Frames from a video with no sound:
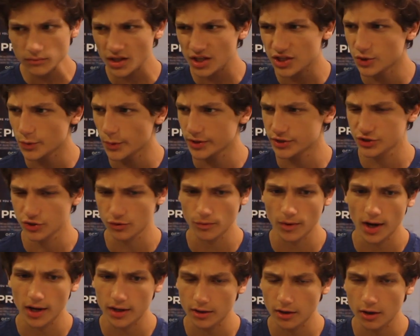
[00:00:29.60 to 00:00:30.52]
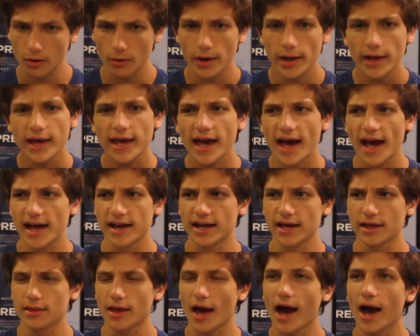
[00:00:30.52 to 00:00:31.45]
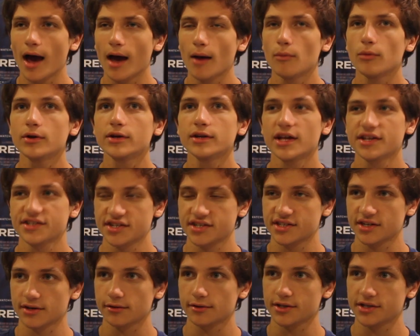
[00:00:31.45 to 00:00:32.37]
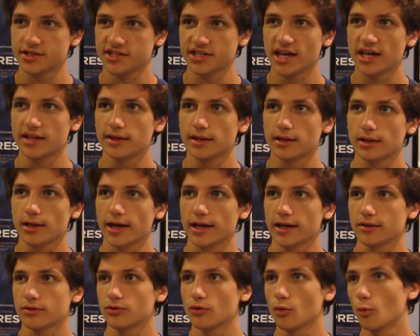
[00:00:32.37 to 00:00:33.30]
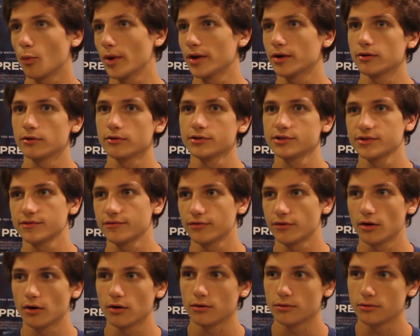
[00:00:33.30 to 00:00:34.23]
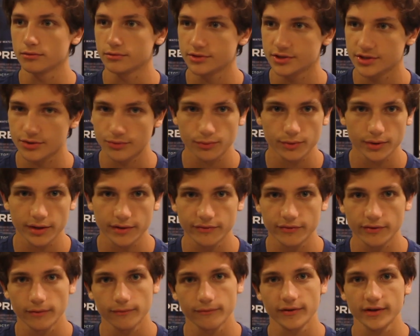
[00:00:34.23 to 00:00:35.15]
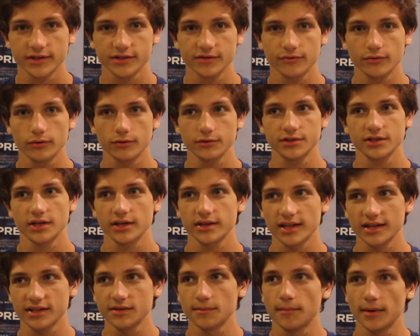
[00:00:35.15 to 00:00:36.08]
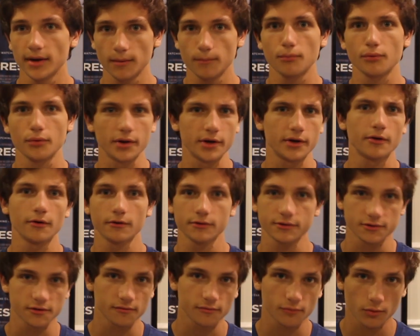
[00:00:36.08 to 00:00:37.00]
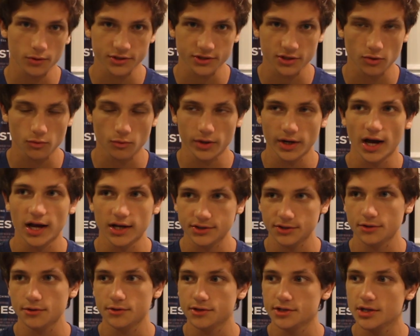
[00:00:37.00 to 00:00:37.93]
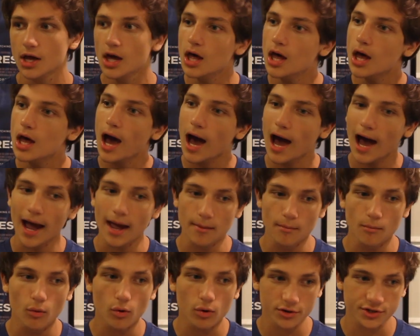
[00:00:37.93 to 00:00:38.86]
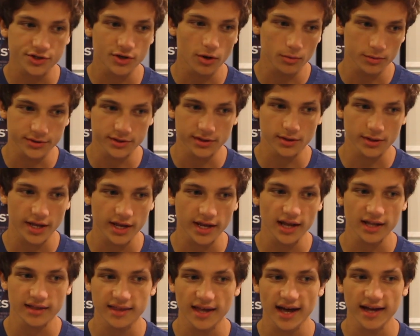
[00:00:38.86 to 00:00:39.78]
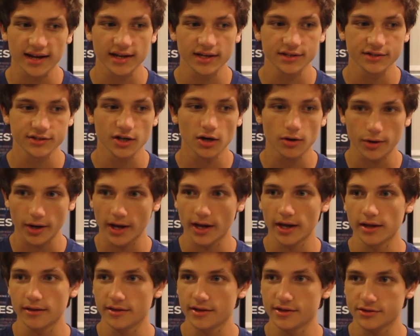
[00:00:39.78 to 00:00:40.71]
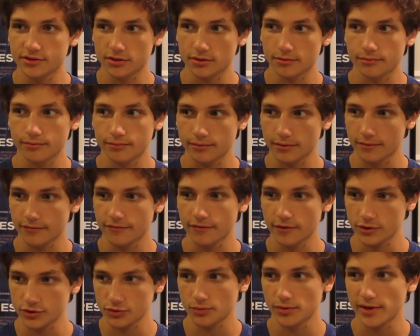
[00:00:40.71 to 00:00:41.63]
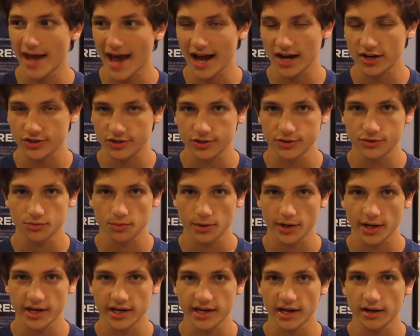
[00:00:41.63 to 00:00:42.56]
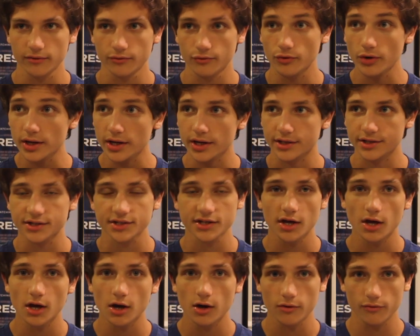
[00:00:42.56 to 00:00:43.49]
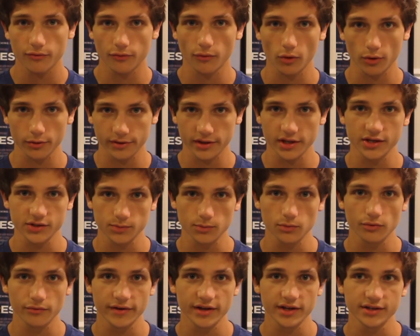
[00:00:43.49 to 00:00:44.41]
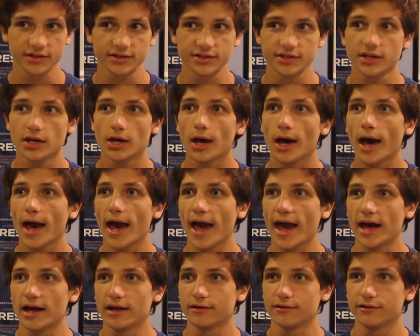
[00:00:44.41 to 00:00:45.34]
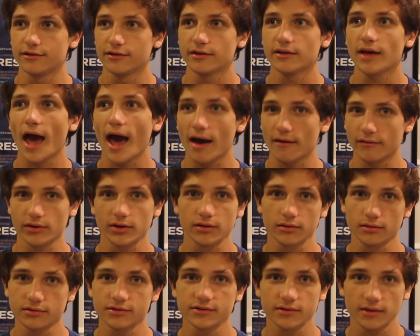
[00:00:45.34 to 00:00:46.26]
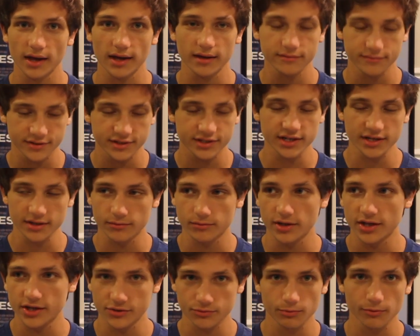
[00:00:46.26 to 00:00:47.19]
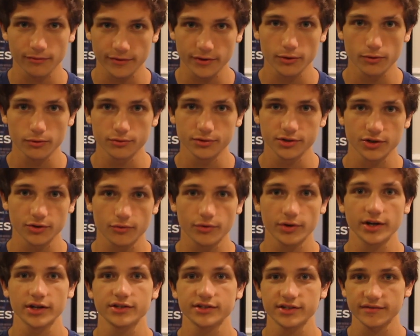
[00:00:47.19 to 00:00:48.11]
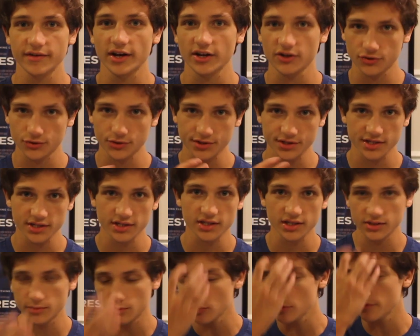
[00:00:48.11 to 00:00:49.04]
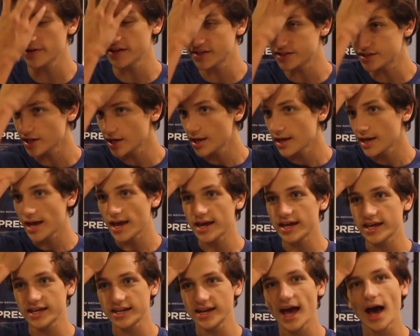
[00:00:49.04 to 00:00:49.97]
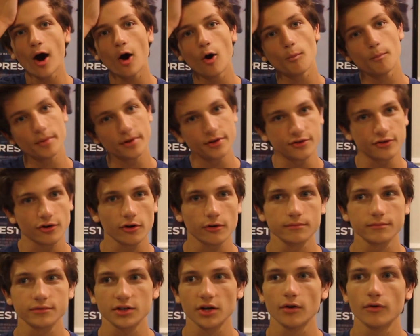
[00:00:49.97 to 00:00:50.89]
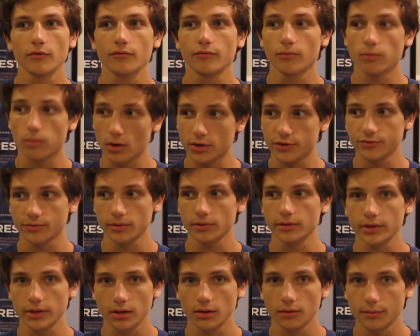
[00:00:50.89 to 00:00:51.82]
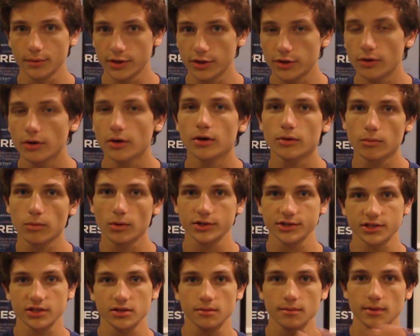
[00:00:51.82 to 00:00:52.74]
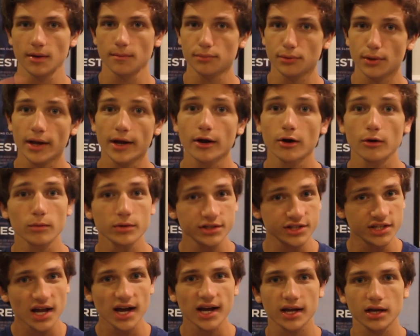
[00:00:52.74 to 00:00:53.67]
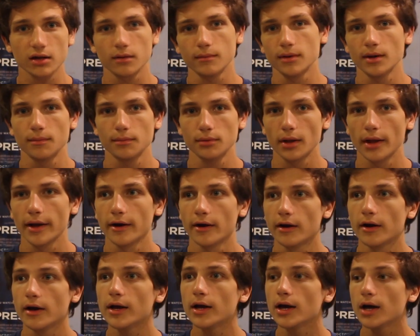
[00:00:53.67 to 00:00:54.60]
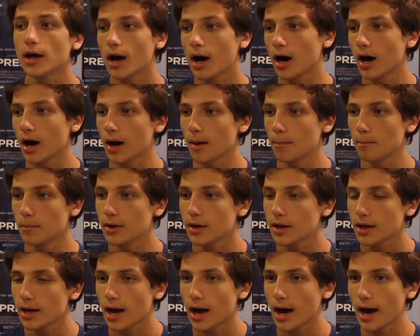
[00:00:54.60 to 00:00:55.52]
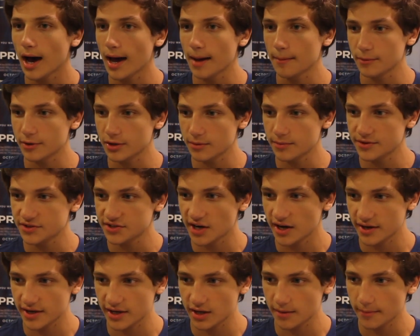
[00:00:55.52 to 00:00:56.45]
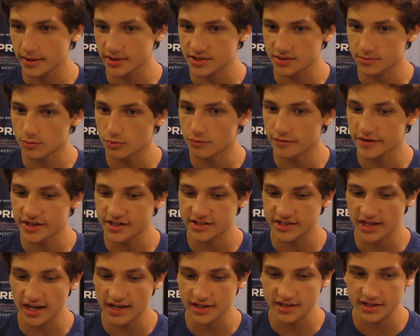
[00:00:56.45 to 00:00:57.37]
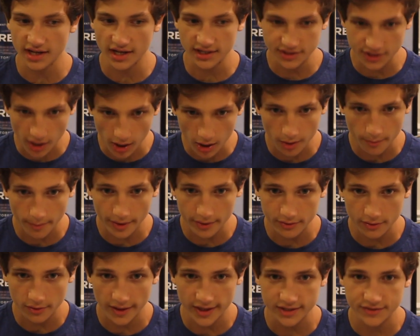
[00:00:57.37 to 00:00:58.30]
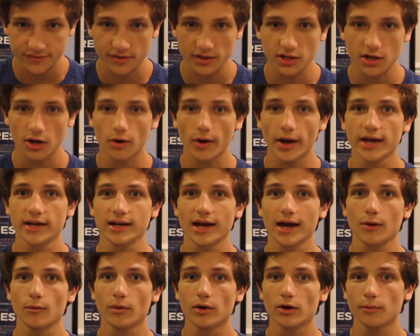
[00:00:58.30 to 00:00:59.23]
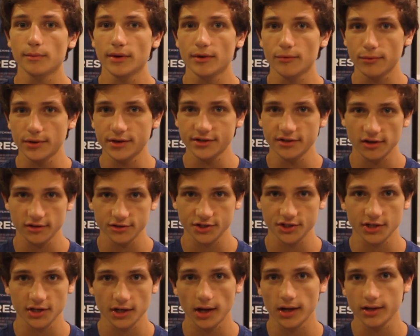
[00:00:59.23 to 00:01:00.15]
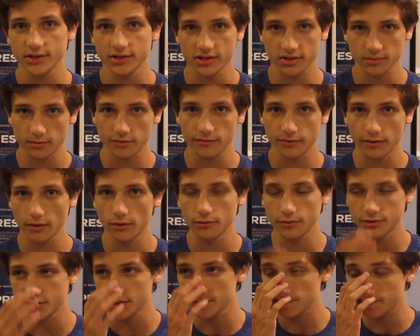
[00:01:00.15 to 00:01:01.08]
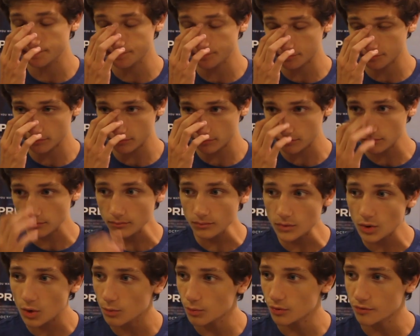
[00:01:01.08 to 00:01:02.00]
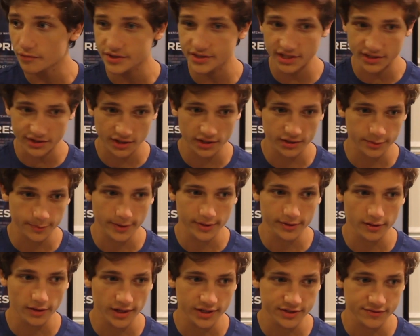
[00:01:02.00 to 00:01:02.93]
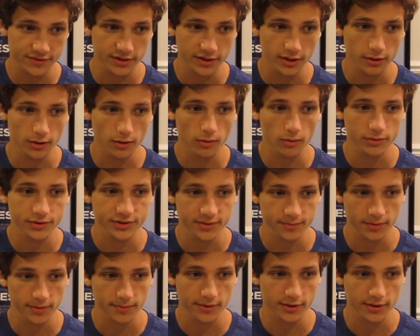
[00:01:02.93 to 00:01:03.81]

you had Toronto, and I wouldn't necessarily say that, like, the winners of those three film festivals, like, that's a big precursor for what's going to win Oscars. I more so was looking at that as, okay, these are the first reactions we're getting out of critics for these movies, and having seen these reviews and critics have actually seen these movies, it can help in terms of what's really going to be good, what's going to be a player, what's not going to be a player. I'm going to be talking about some movies I did not talk about in the last video, and I will be retouching on some of those movies I talked about in the last video simply